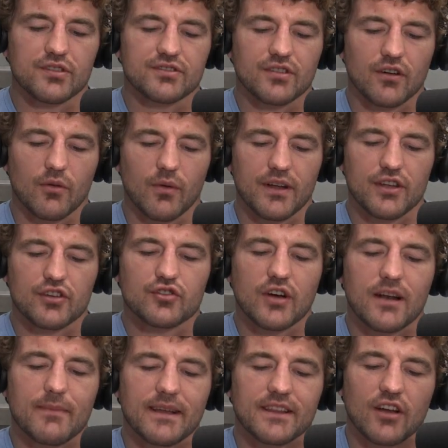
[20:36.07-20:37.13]
so when you
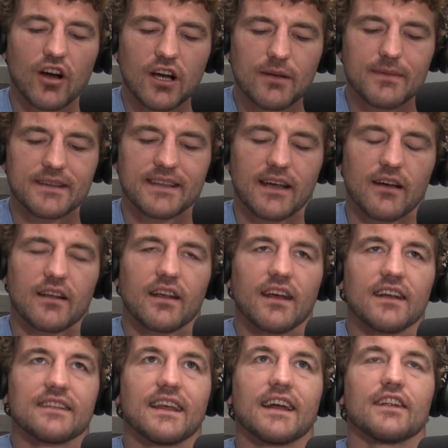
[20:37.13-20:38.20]
try to make the argument that
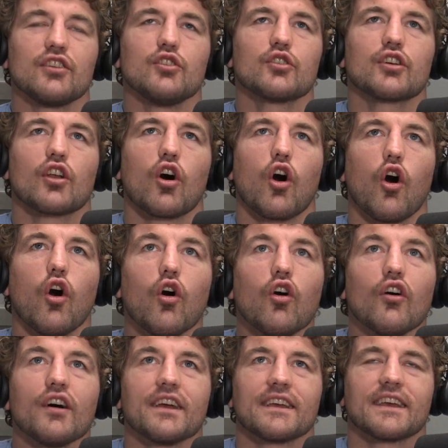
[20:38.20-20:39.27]
that you can
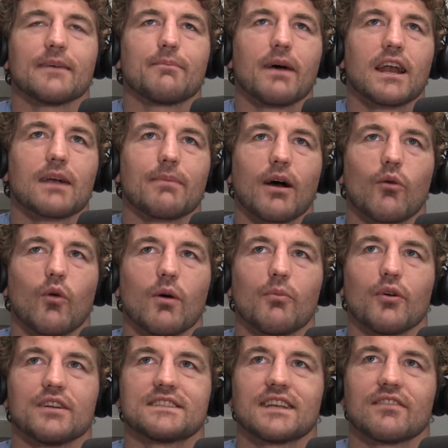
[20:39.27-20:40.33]
only get better by
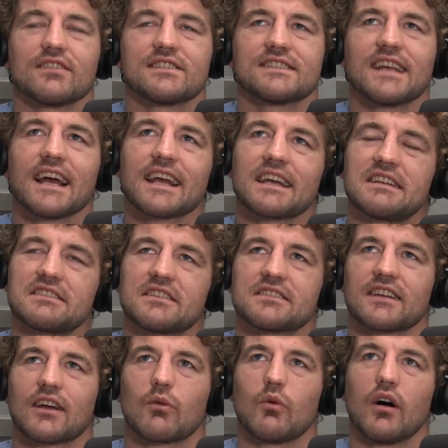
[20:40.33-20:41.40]
1.7 seconds,
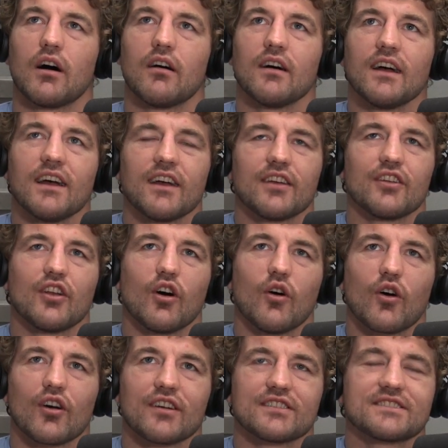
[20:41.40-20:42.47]
it's like well you know
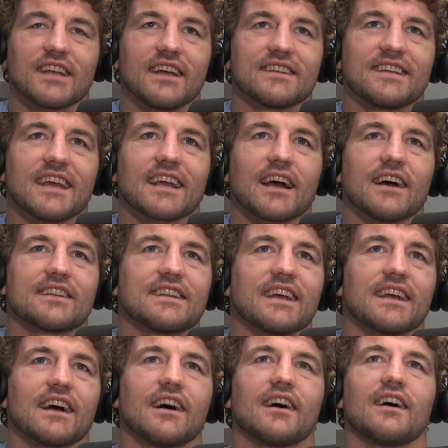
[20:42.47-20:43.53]
or say take a
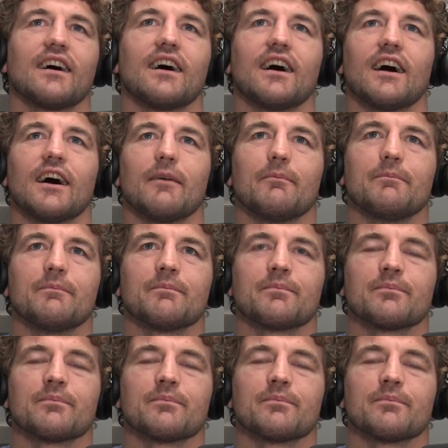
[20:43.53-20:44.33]
take a um